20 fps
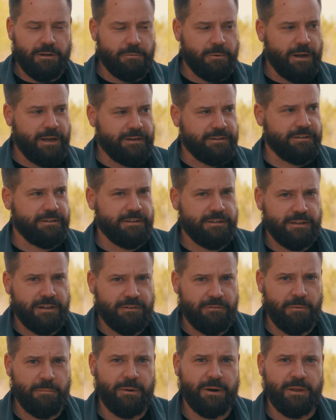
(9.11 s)
right,
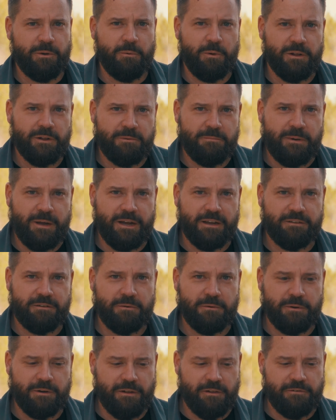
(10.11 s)
everybody, welcome back
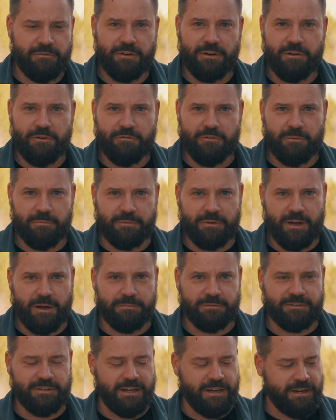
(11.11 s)
to another video from
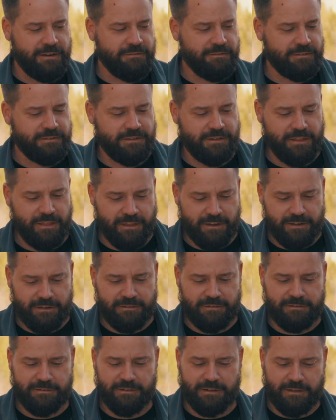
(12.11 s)
Tops Knives.
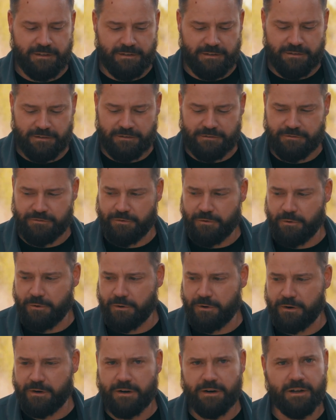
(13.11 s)
This is
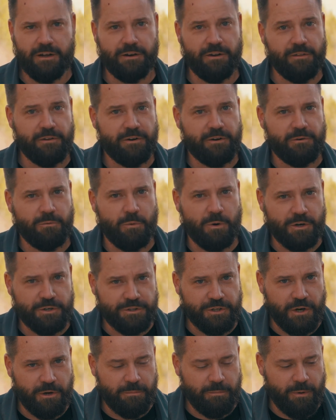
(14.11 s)
for another Work
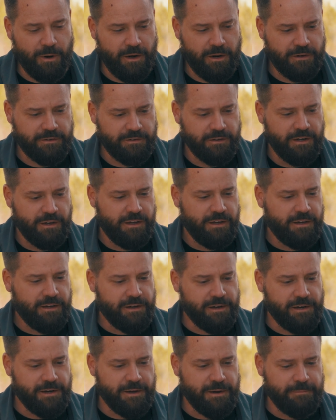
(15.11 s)
Sharp product.
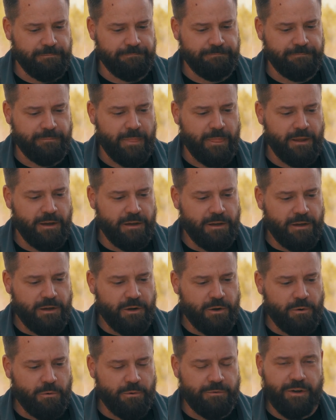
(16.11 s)

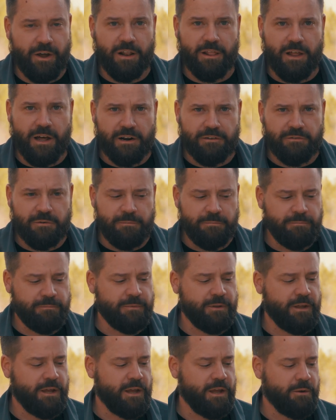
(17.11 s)
We've got a lot of them
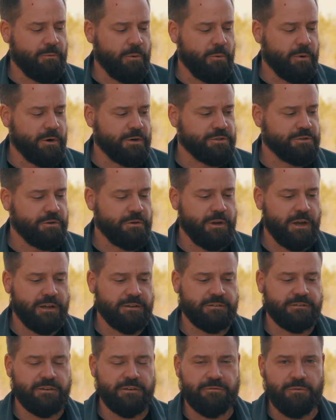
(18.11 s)
and we want to show you
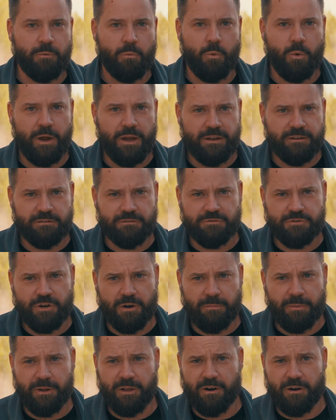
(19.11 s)
guys different ways of
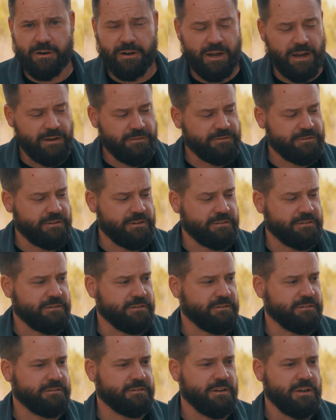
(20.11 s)
sharpening our knives. This
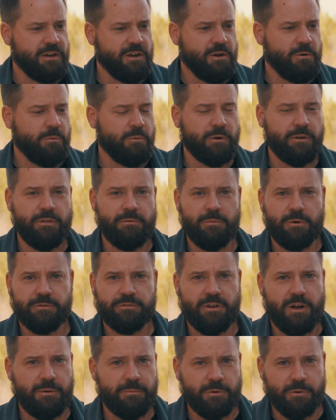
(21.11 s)
is one of the
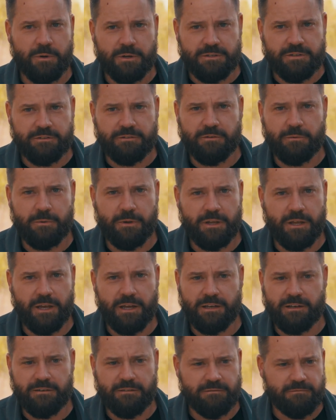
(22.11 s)
most common questions that we get